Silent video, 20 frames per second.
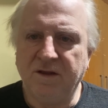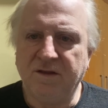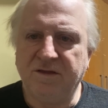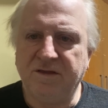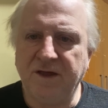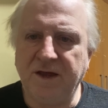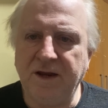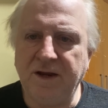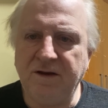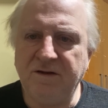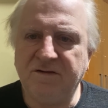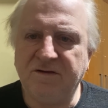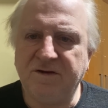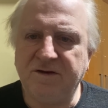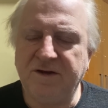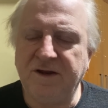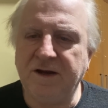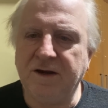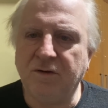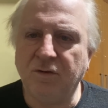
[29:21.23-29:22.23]
Things
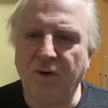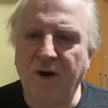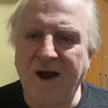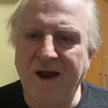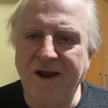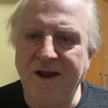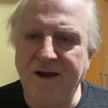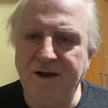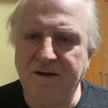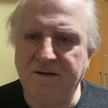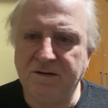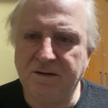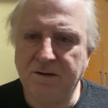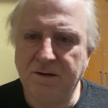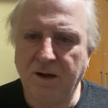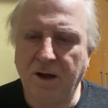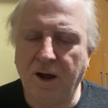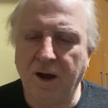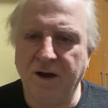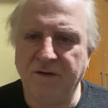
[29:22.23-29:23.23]
degrade
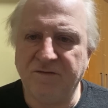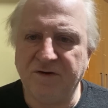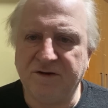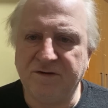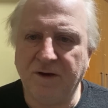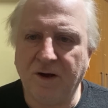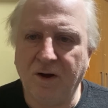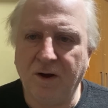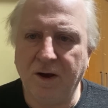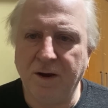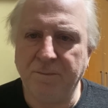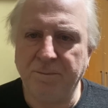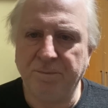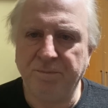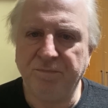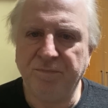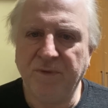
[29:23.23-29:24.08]
over time.